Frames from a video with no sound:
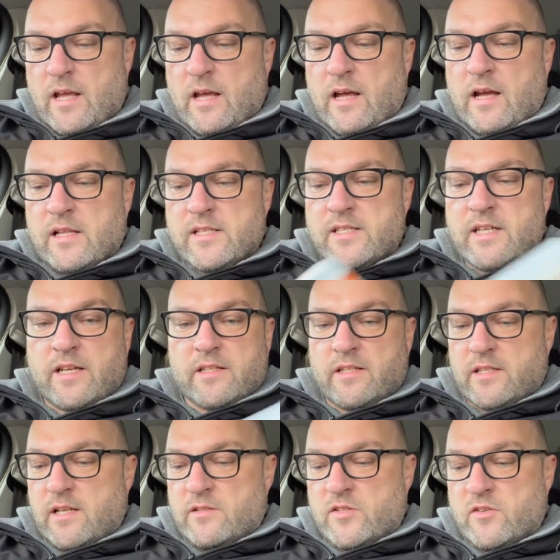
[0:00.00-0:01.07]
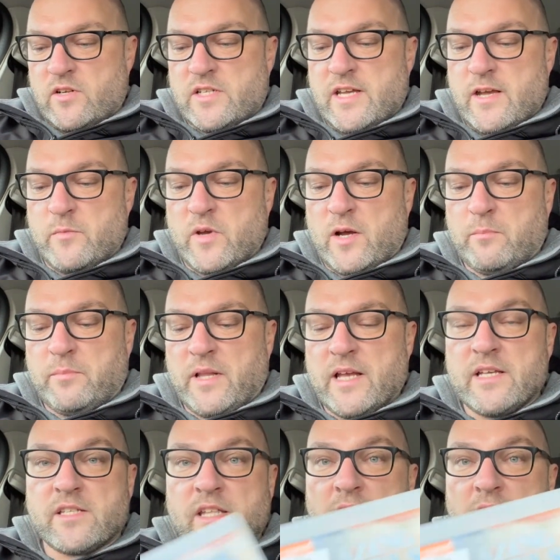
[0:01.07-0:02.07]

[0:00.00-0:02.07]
and sticking to the sort of team, we got Blazing